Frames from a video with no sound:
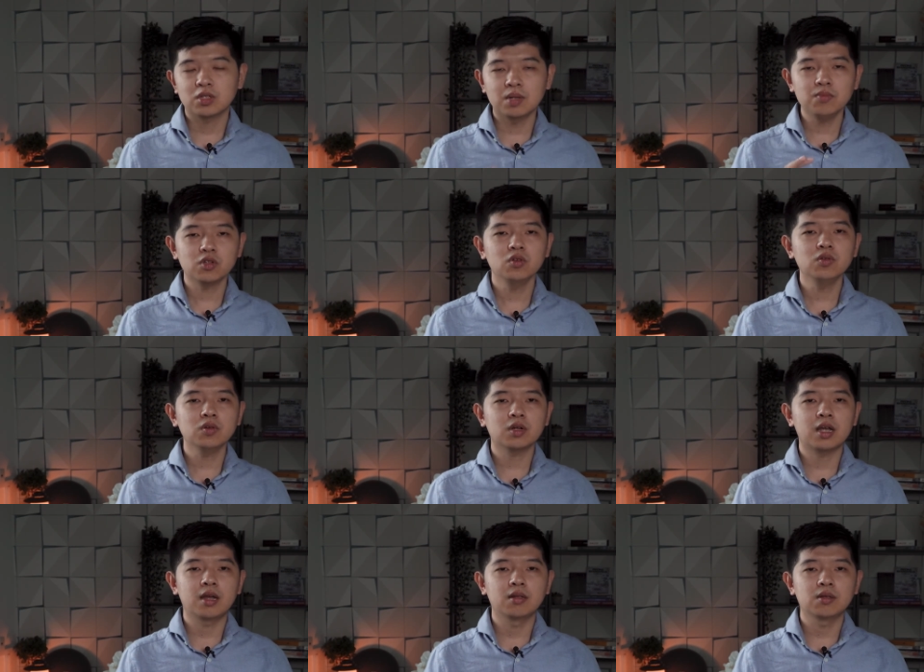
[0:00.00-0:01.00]
Samsung
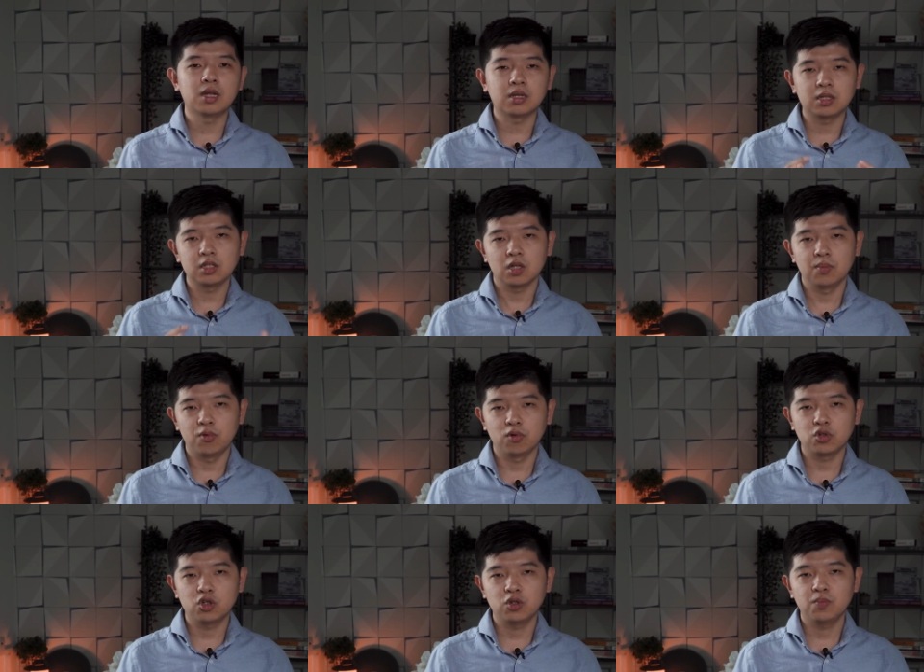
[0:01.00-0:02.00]
can take this
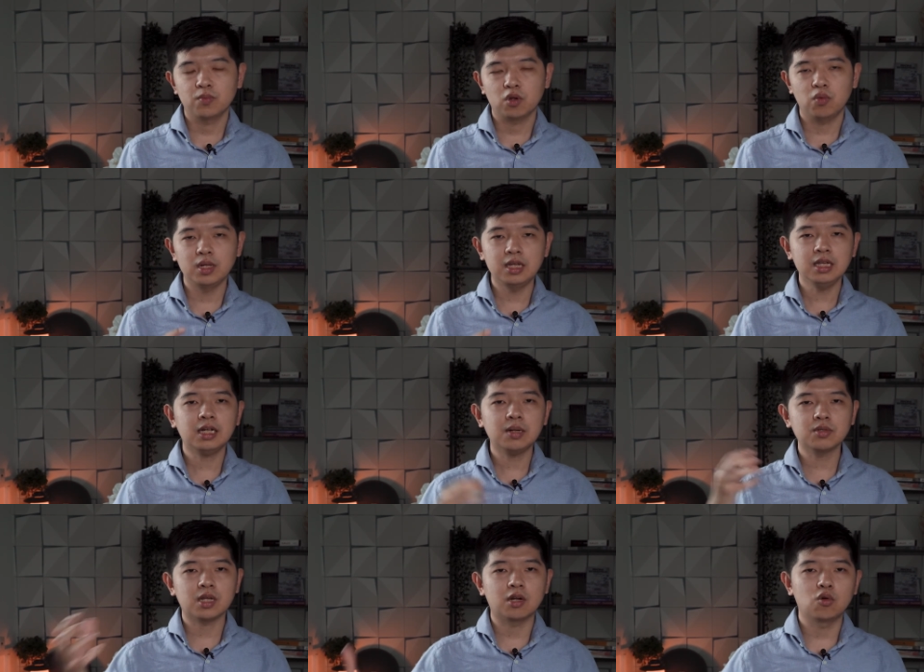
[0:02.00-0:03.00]
approach. When
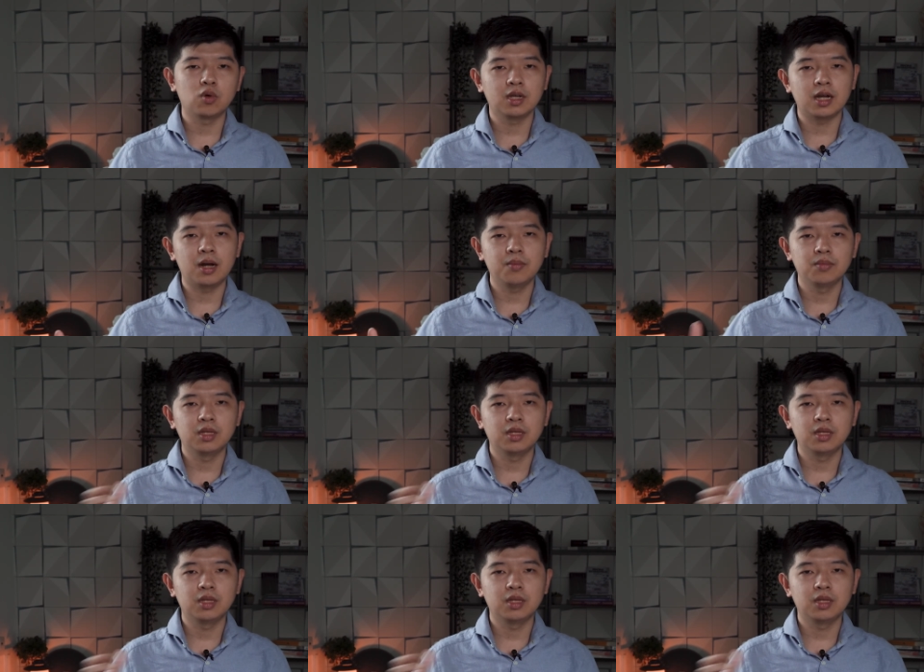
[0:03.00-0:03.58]
incomes are going up,